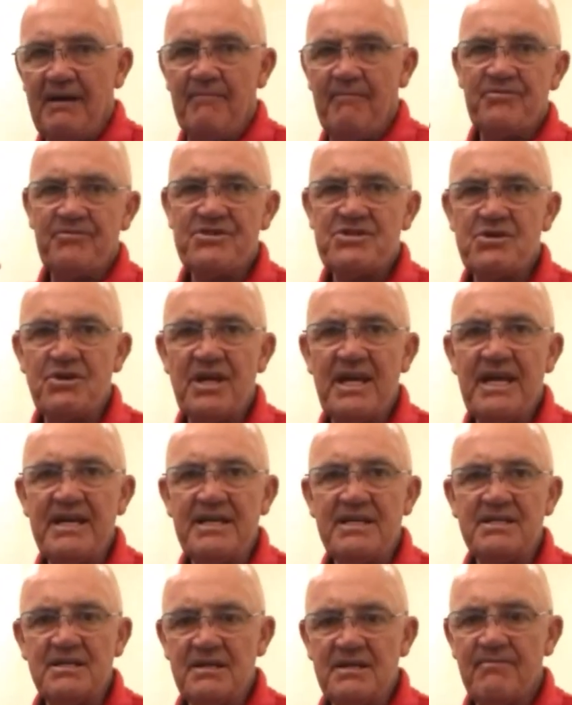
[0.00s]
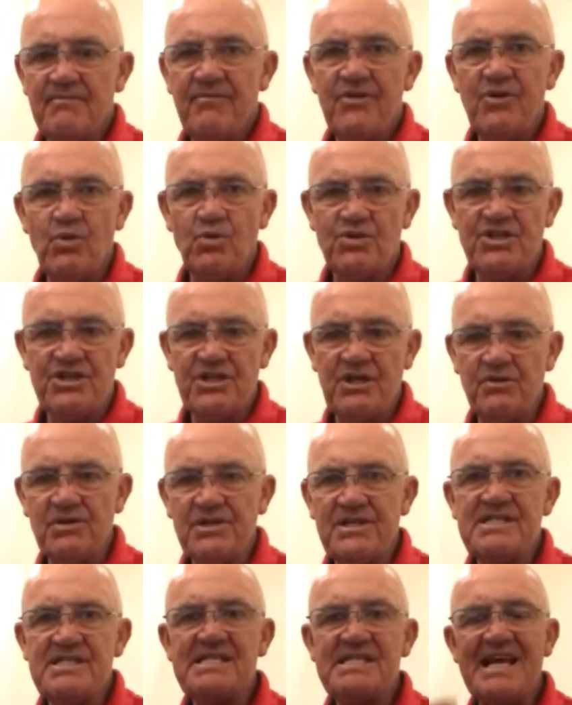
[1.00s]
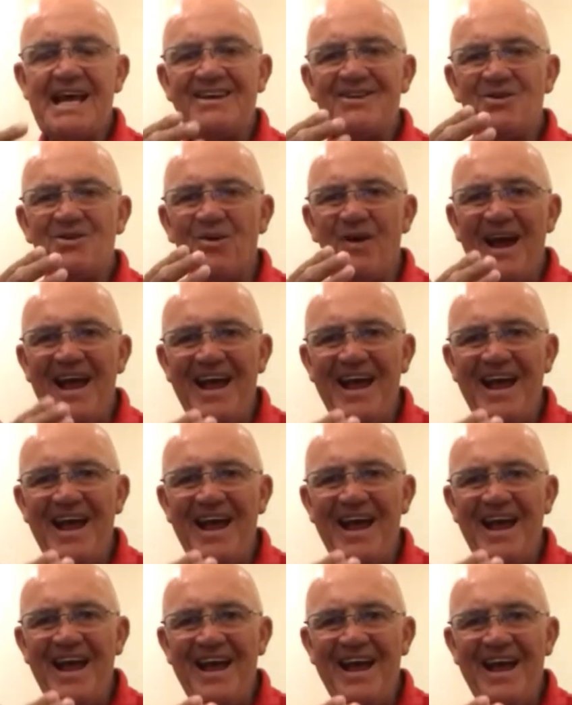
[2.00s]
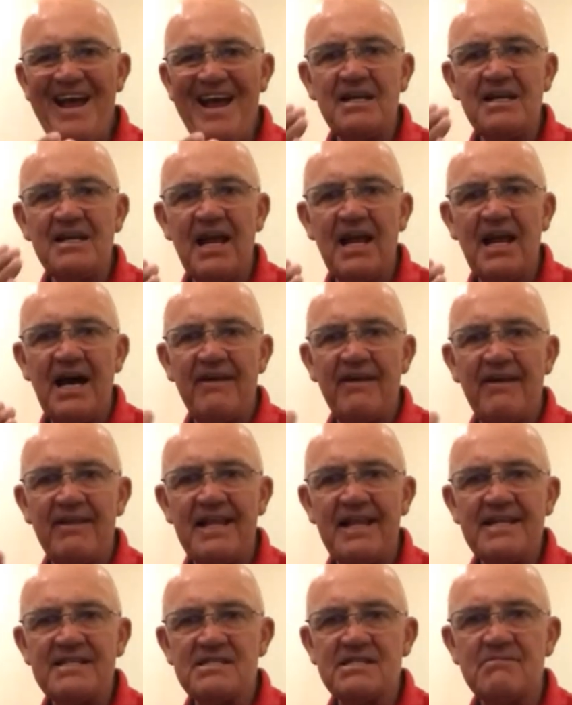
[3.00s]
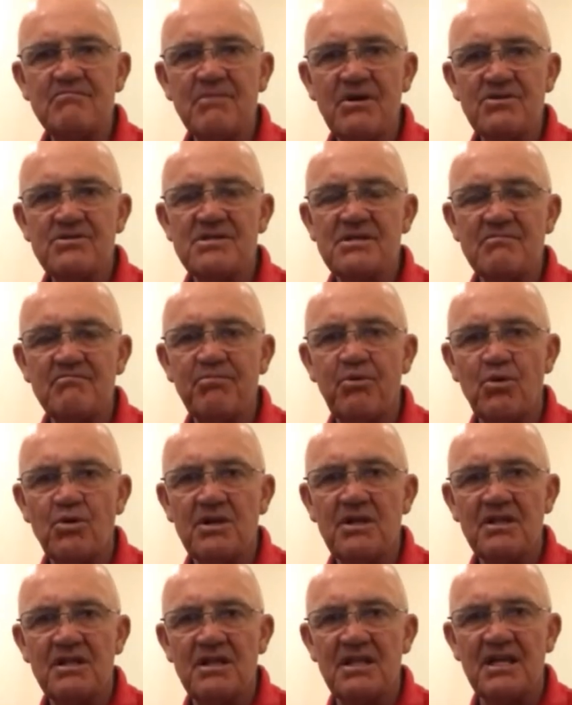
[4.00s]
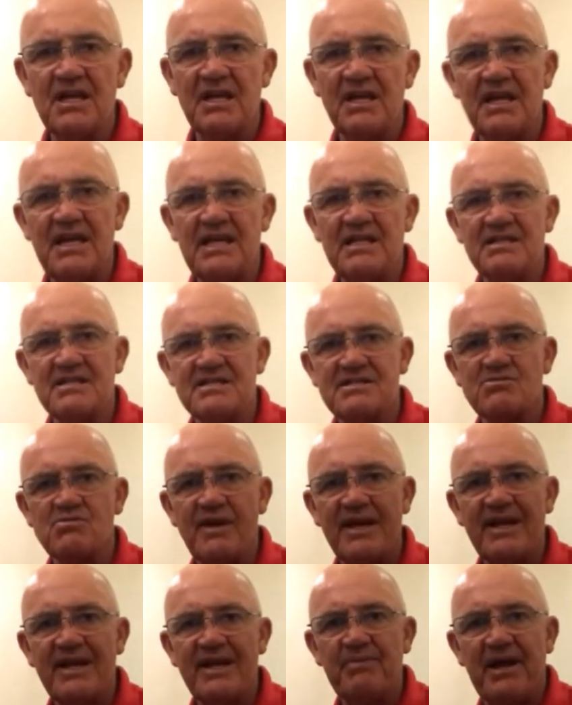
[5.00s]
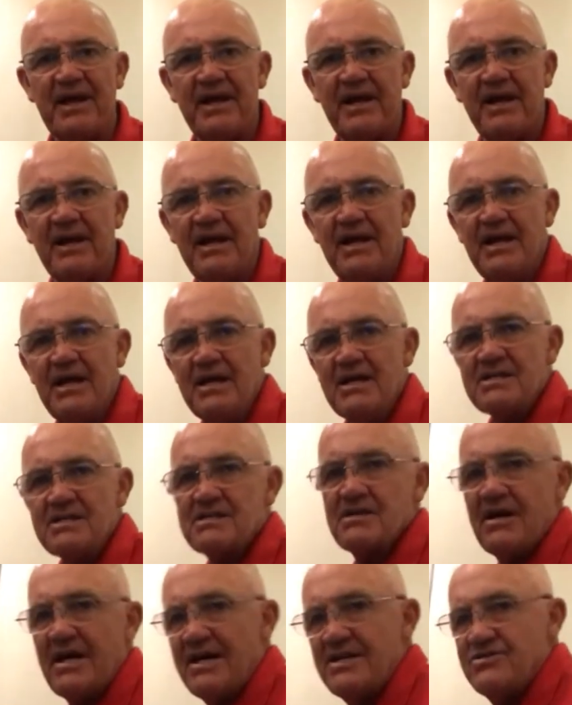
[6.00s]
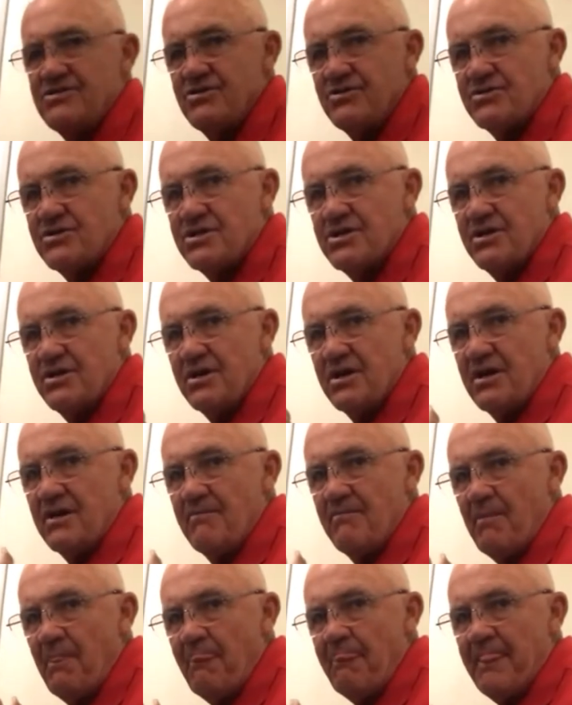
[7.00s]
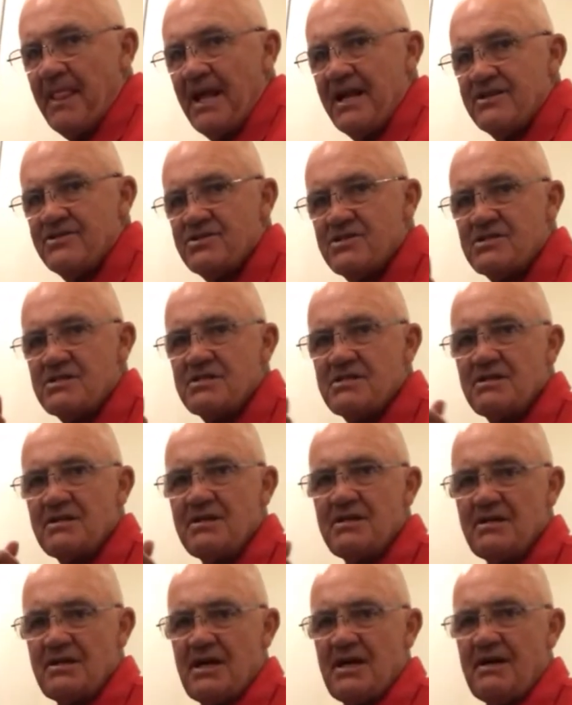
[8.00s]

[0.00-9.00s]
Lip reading: to get your shoulders and your hand in line. That's the most important thing in the swing plane. So as you turn, it's